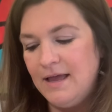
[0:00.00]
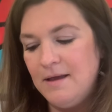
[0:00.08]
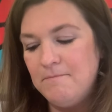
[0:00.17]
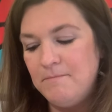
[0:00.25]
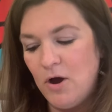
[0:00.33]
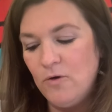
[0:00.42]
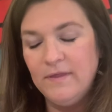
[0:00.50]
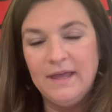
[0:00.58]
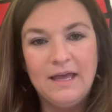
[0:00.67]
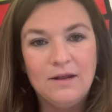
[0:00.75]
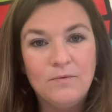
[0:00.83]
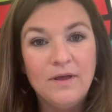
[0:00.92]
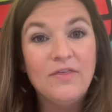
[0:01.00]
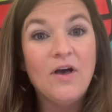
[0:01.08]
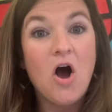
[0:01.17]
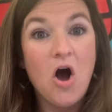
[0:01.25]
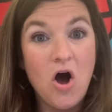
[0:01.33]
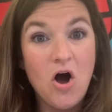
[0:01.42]
both end with
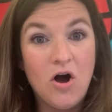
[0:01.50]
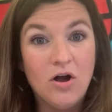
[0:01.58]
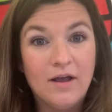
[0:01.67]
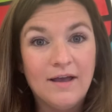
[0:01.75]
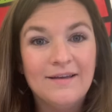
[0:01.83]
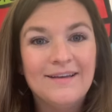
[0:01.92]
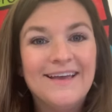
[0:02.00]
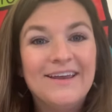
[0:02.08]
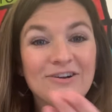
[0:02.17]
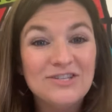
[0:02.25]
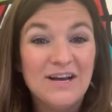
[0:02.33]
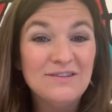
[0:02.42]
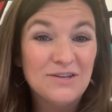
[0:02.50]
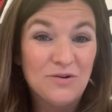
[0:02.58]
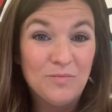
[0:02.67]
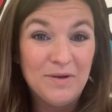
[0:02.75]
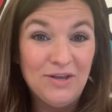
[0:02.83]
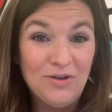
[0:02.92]
og, and your child's going
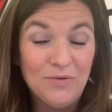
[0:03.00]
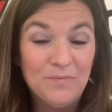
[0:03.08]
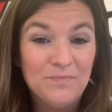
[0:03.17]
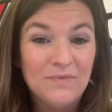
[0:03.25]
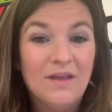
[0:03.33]
to repeat you.